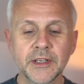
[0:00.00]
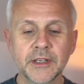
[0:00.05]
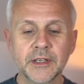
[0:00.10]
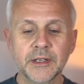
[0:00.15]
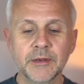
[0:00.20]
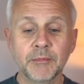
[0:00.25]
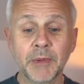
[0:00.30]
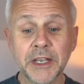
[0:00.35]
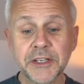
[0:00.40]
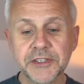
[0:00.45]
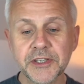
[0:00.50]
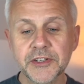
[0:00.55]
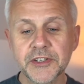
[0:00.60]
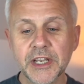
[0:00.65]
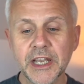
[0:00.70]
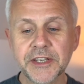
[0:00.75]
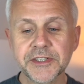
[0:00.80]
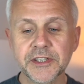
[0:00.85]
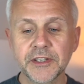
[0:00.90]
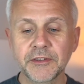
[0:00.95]
My
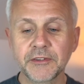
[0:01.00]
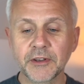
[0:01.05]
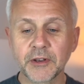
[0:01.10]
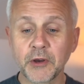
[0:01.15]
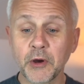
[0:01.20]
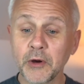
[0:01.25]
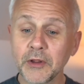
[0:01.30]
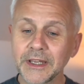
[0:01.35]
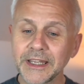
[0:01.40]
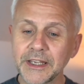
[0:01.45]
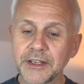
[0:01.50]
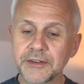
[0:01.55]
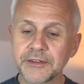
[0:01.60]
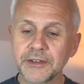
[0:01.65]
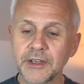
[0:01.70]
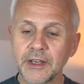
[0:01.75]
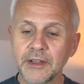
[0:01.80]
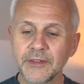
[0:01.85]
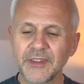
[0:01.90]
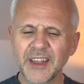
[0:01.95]
suggestion to colleagues
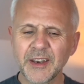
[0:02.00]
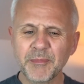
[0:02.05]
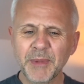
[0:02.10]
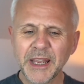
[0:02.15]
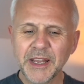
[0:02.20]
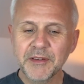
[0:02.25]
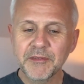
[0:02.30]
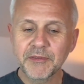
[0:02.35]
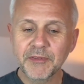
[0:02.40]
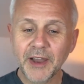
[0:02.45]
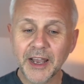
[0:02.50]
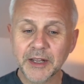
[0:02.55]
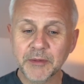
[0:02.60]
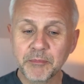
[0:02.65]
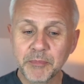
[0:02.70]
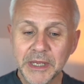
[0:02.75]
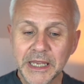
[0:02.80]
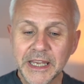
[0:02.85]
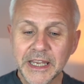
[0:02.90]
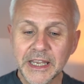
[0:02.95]
that it might in fact
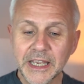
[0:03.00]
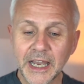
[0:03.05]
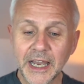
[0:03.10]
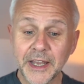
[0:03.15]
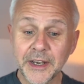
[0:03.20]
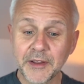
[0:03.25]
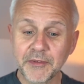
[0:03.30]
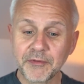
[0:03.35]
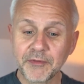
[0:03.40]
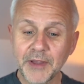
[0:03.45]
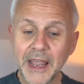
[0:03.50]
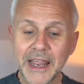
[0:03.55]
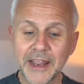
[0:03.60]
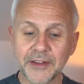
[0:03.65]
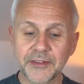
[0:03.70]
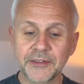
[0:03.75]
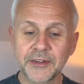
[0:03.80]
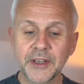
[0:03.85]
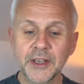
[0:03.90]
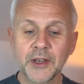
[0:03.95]
be an
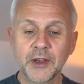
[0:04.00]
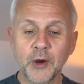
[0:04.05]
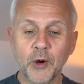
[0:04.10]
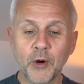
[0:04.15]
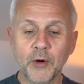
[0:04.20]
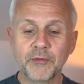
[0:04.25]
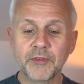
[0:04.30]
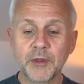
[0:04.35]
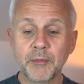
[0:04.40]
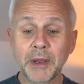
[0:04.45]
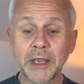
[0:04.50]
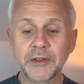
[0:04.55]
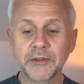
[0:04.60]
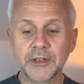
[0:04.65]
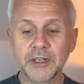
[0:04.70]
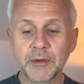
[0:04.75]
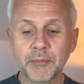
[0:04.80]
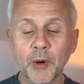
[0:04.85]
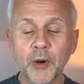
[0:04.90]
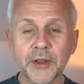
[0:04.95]
effect of the mind on
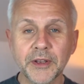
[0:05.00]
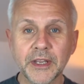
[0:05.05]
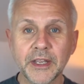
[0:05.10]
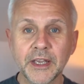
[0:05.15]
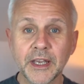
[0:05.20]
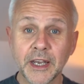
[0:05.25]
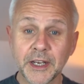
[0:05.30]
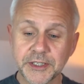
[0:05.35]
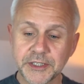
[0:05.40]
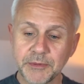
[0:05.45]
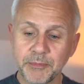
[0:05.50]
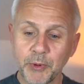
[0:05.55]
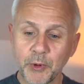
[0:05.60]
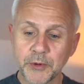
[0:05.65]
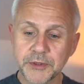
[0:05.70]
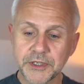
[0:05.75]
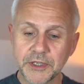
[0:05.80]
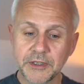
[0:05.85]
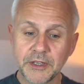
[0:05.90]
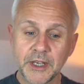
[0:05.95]
the body, a
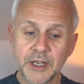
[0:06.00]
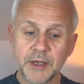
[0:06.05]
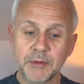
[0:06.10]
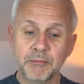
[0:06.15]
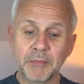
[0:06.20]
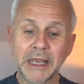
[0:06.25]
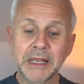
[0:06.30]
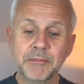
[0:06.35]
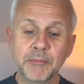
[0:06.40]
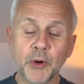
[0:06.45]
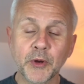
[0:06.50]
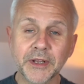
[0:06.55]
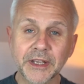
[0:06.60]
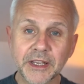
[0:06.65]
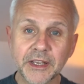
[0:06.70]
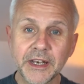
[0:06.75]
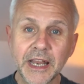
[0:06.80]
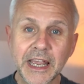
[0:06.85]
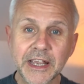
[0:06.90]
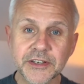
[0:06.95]
supposed mind-body
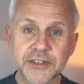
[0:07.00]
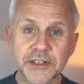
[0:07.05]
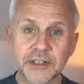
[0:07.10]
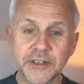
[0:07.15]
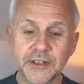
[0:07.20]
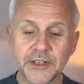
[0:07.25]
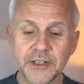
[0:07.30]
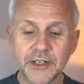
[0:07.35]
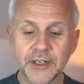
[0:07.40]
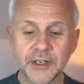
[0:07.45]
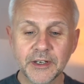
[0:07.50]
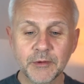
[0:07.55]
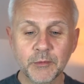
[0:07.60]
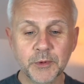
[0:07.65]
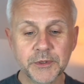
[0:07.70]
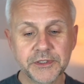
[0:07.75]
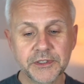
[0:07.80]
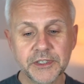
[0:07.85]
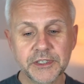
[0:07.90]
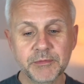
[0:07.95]
connection,
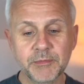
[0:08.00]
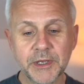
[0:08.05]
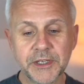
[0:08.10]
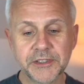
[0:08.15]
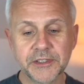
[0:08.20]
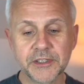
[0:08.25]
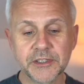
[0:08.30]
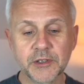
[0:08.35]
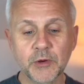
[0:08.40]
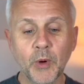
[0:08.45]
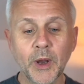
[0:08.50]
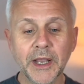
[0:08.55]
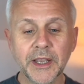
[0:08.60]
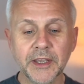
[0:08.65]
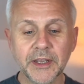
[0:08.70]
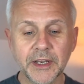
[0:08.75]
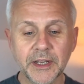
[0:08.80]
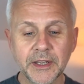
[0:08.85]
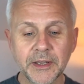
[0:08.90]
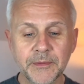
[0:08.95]
was dismissed as
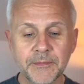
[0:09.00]
quackery.